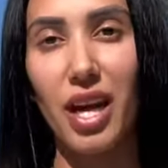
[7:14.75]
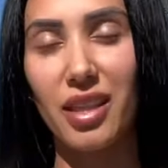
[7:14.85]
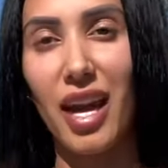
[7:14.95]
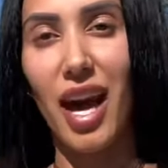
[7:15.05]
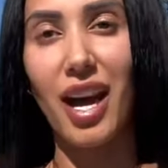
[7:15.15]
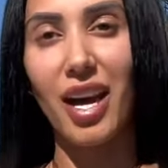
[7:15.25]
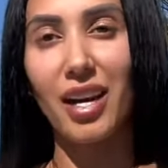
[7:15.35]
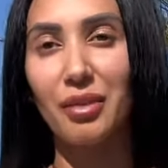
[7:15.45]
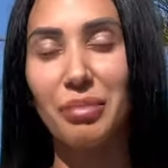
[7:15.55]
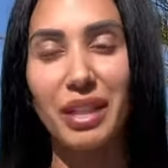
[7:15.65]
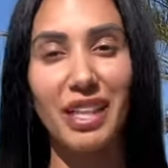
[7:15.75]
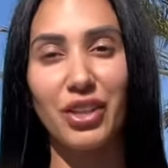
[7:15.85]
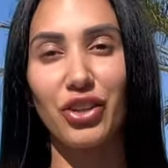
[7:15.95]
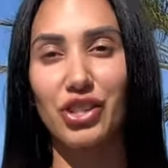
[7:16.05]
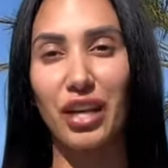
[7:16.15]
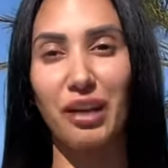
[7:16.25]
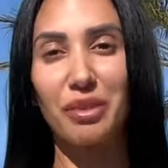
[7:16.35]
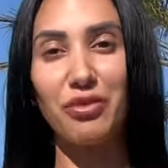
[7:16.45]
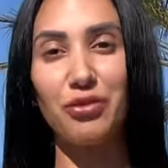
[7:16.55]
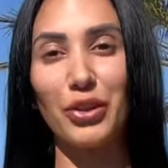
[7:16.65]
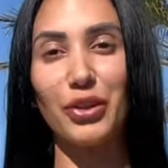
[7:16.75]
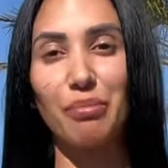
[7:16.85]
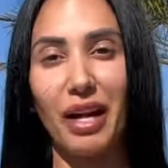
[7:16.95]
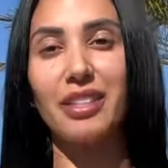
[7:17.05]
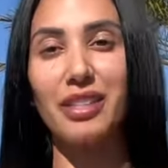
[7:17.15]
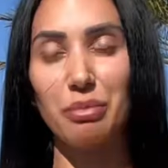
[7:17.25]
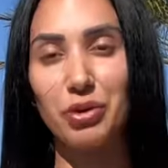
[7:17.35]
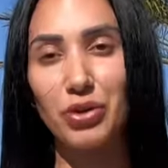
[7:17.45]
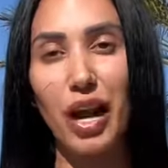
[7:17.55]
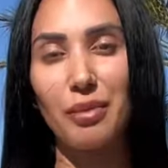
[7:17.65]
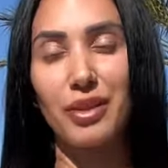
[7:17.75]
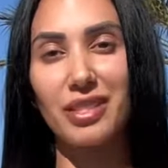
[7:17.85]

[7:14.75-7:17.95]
that Bikini Crush gave me for my subscribers.